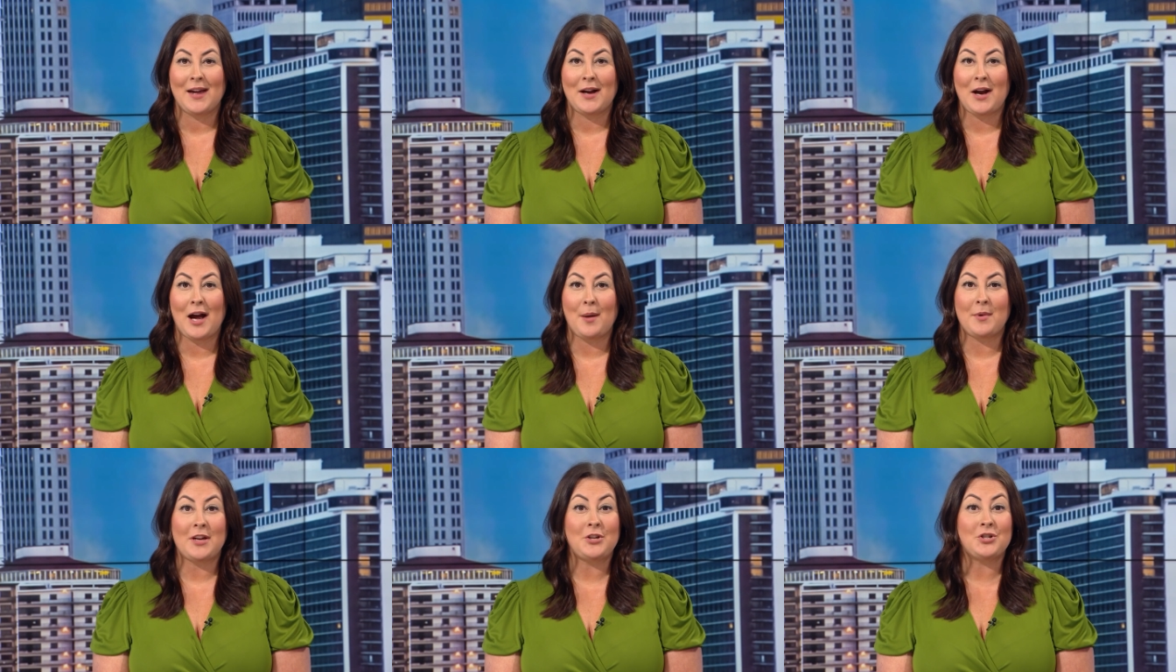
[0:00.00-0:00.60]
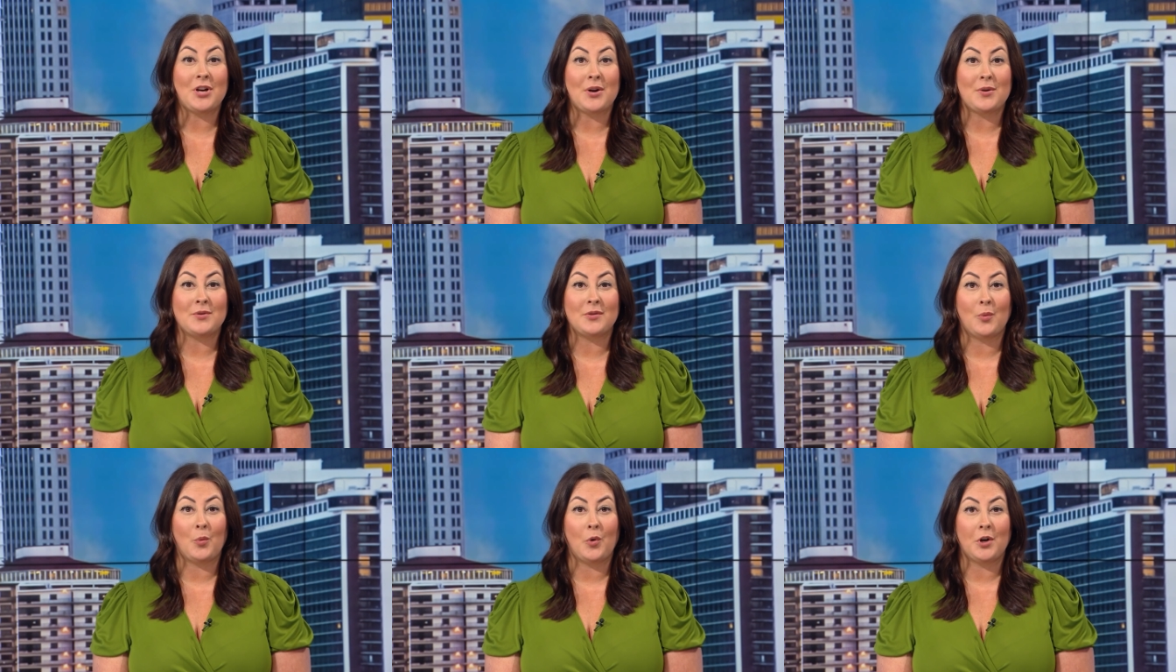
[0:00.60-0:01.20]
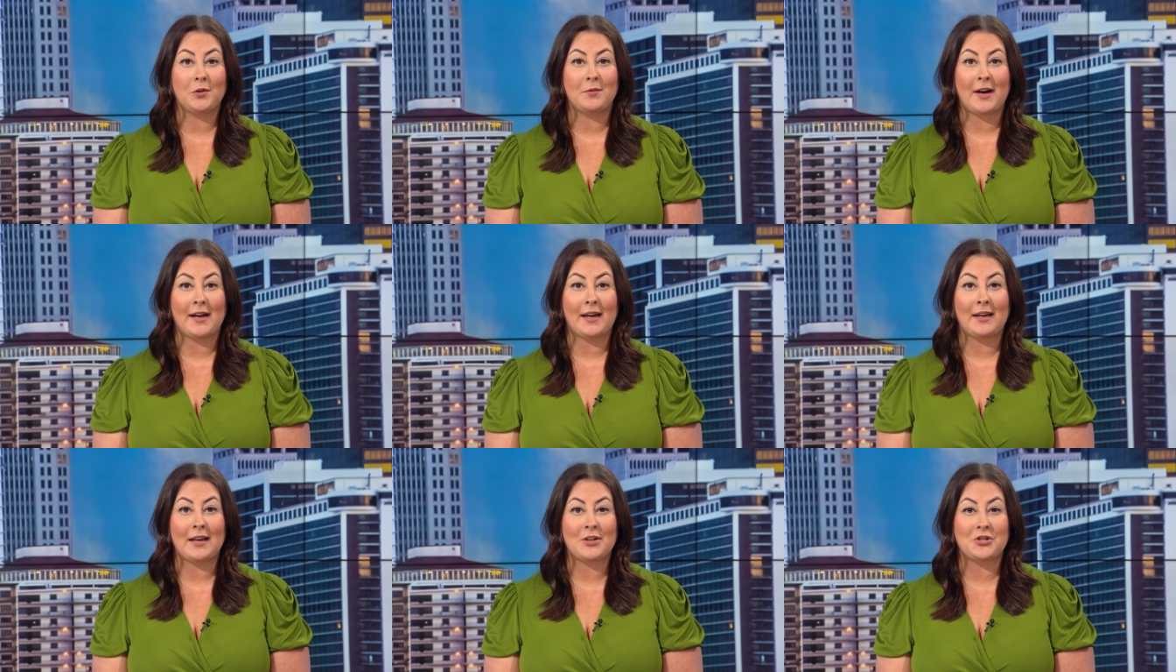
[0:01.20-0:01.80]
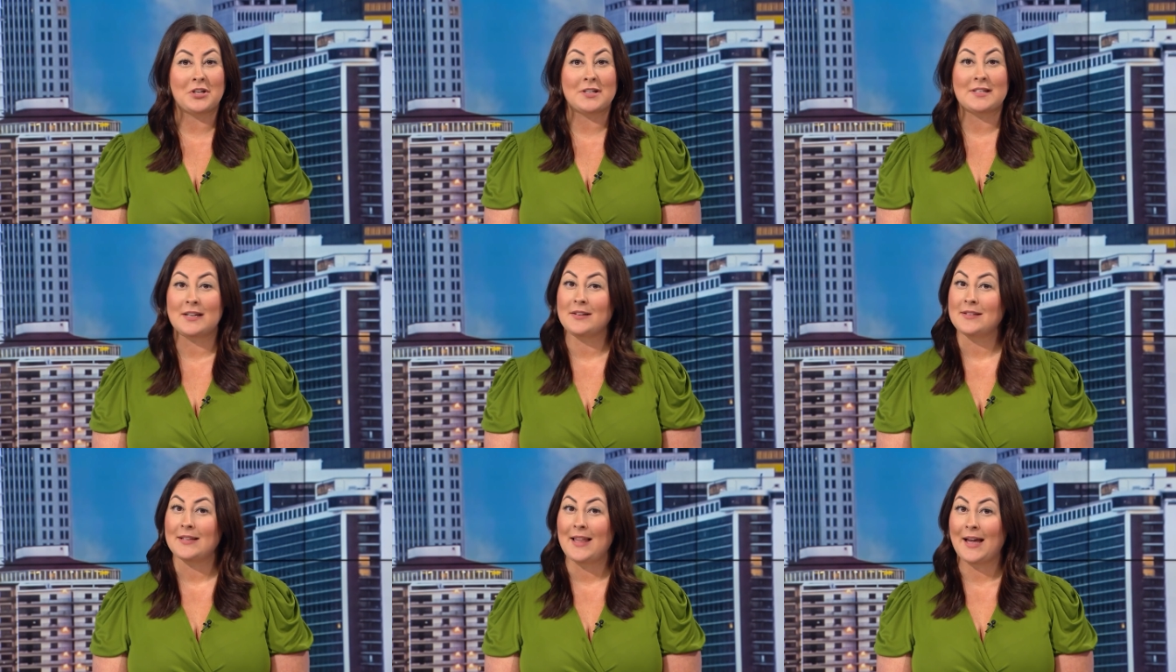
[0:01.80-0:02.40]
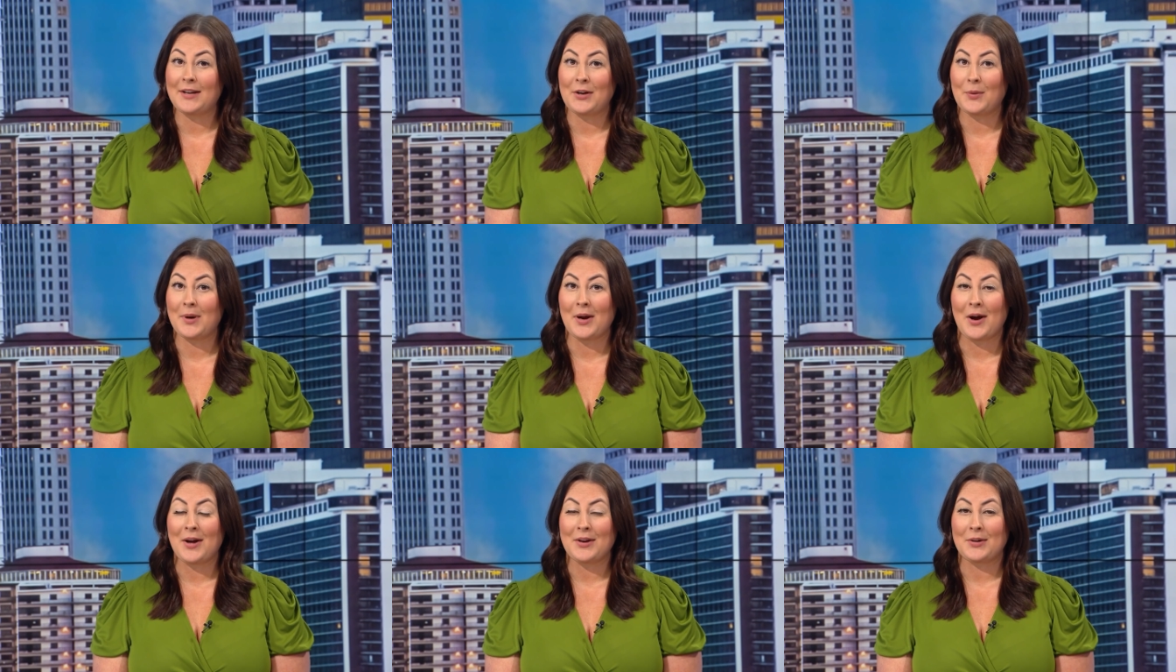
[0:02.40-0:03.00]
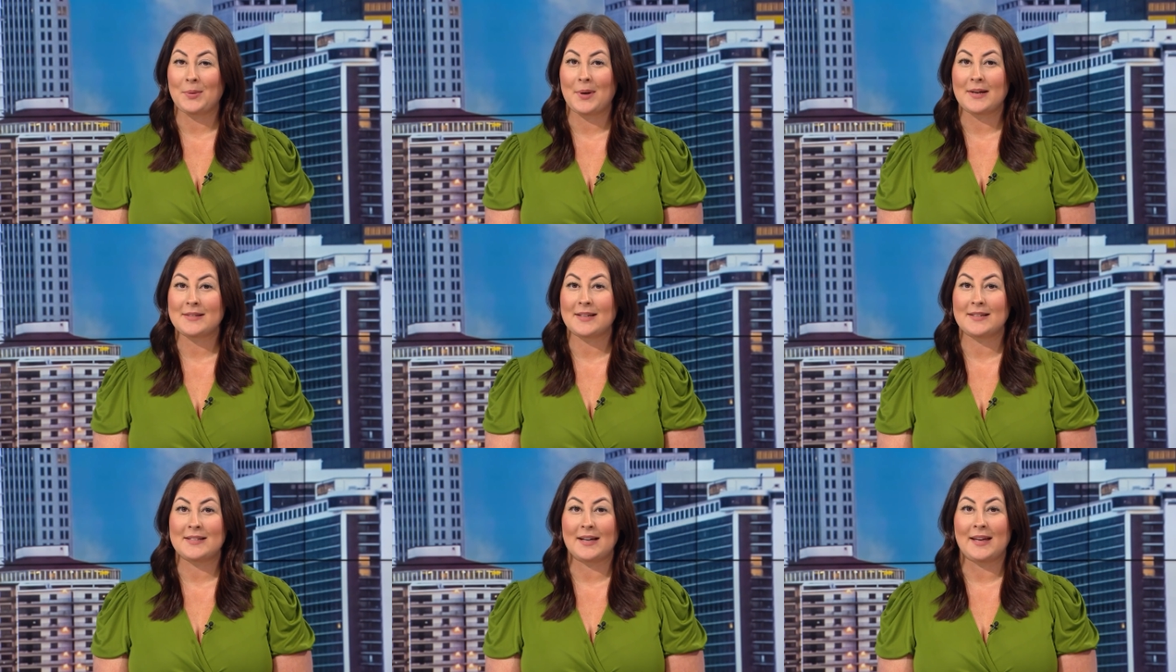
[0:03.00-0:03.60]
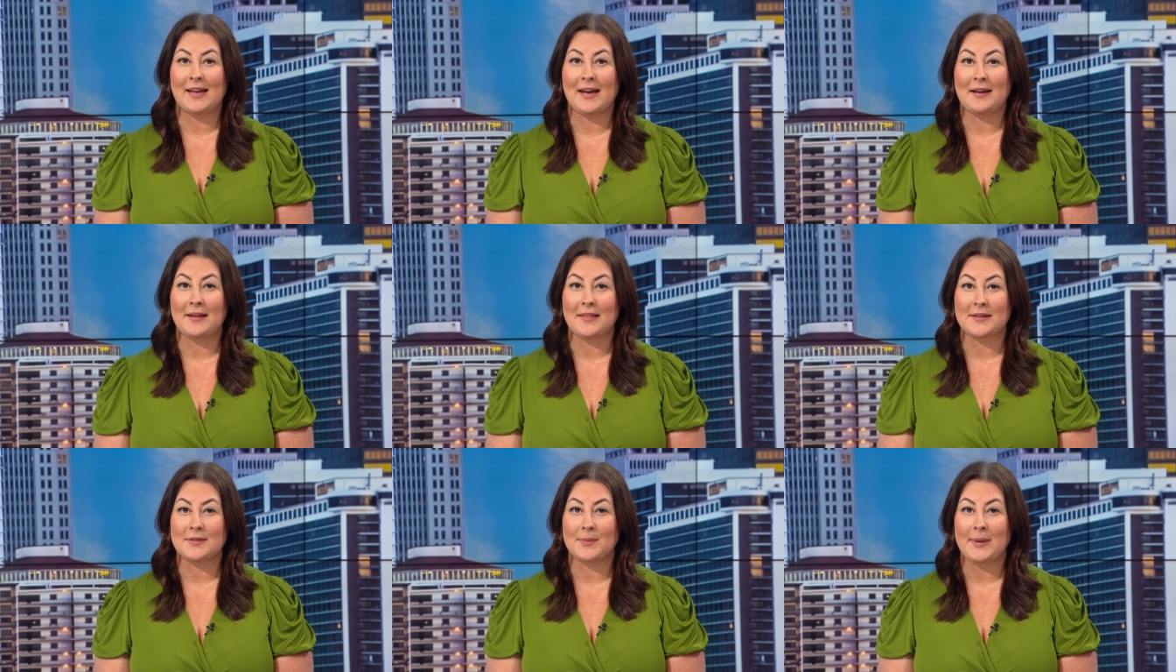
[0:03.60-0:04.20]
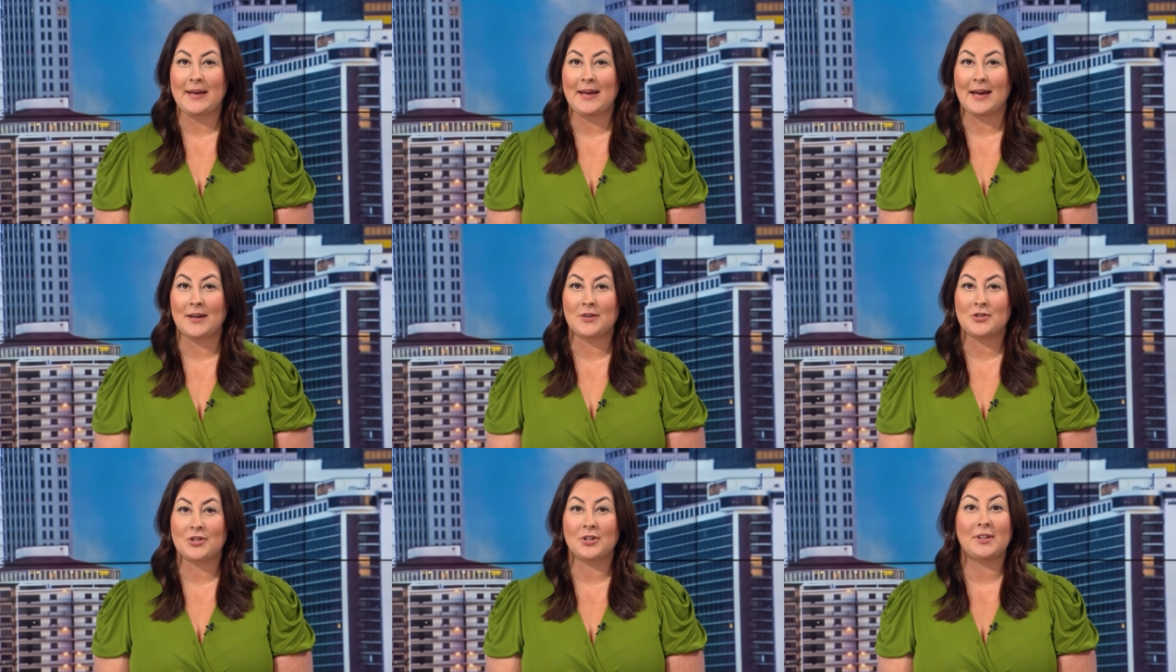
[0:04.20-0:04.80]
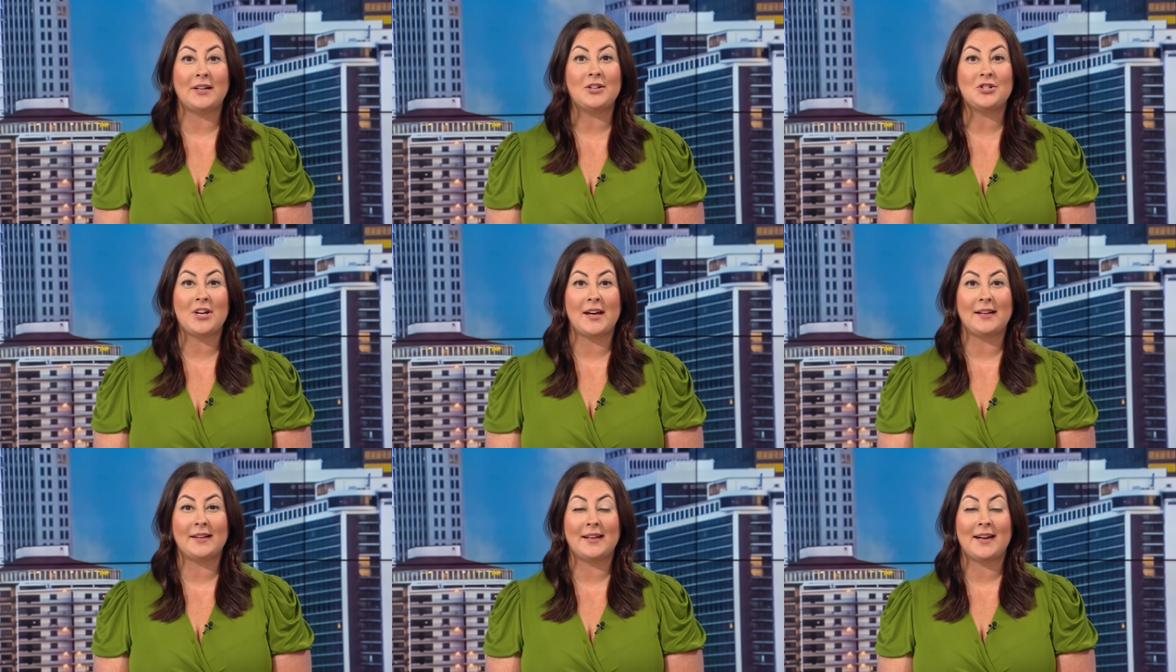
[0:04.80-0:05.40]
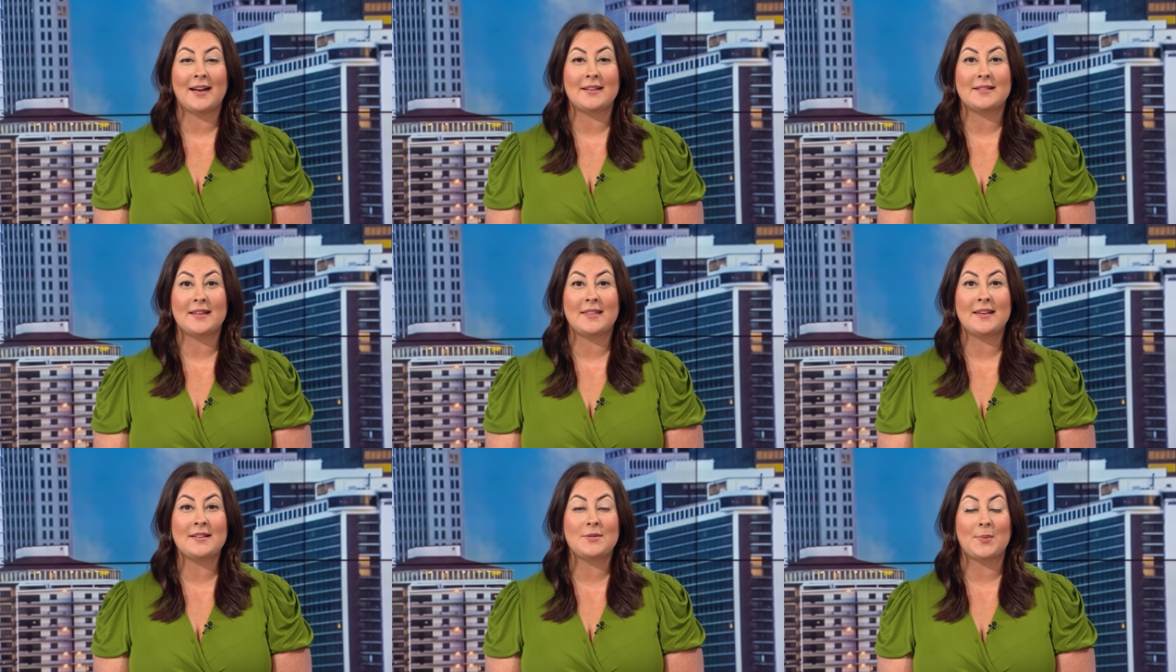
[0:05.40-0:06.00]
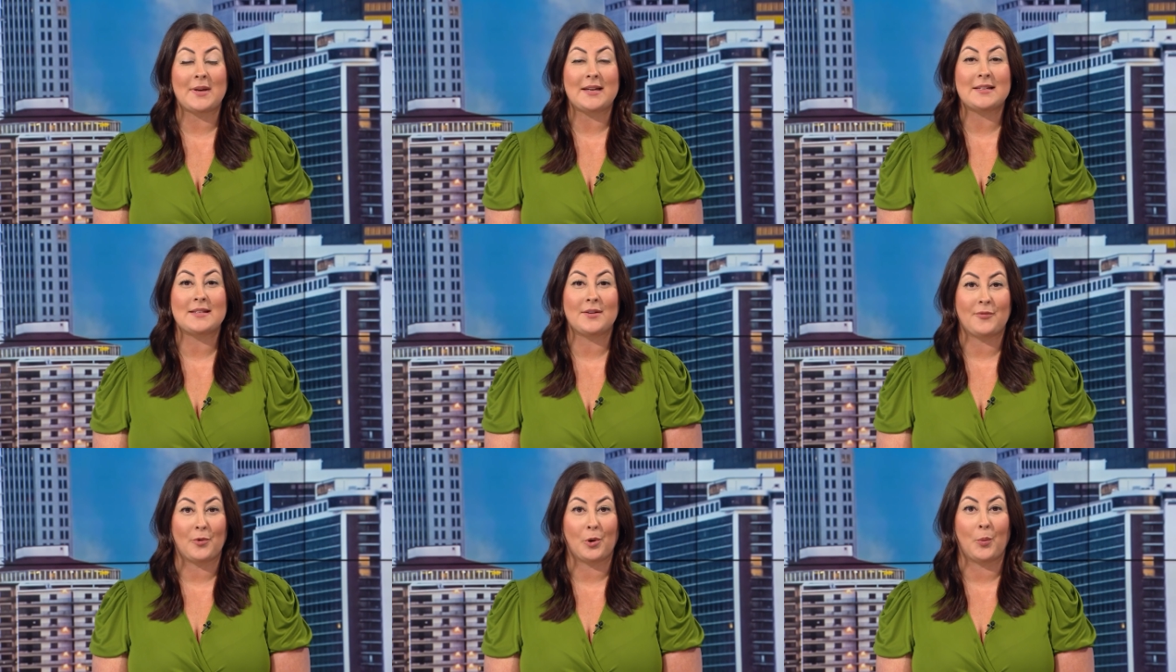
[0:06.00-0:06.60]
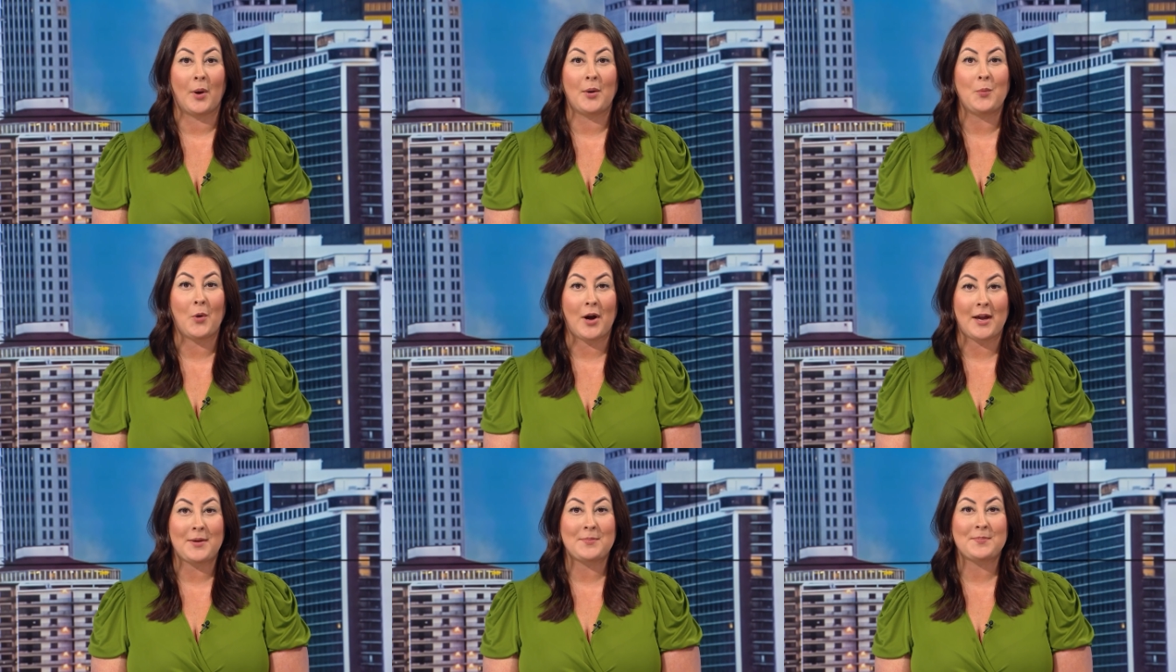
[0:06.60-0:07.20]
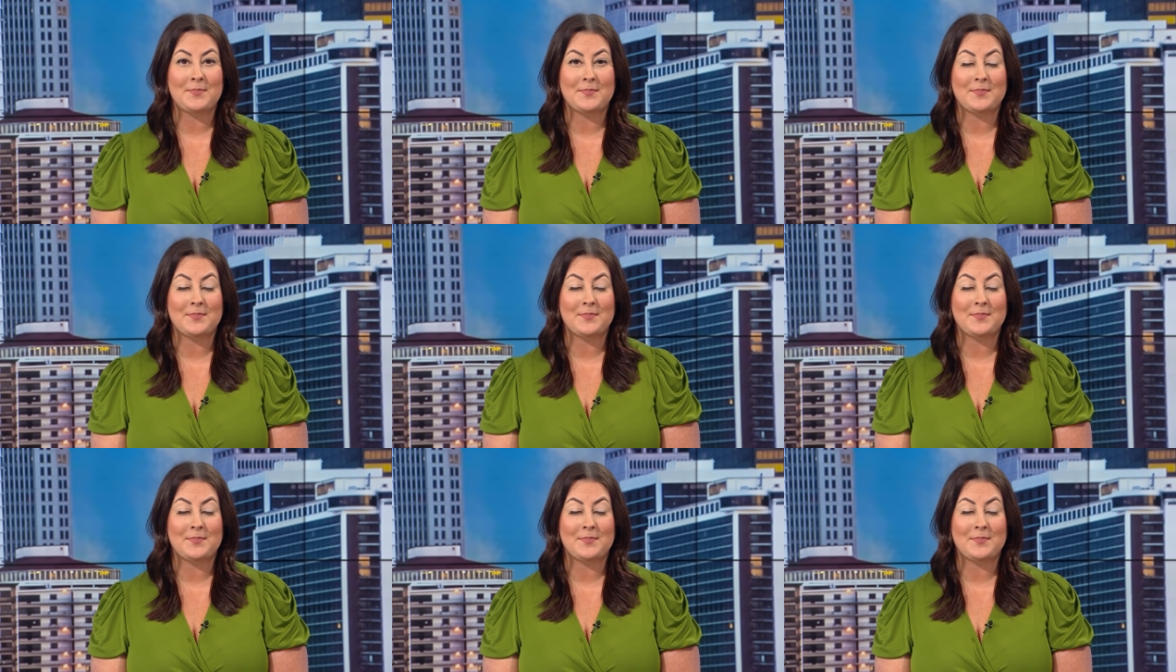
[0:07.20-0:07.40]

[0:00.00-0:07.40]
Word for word: Comedy shows, award recognitions, there's a lot going on across Kentuckiana this weekend. Charlene Shanklin has this week's The 411.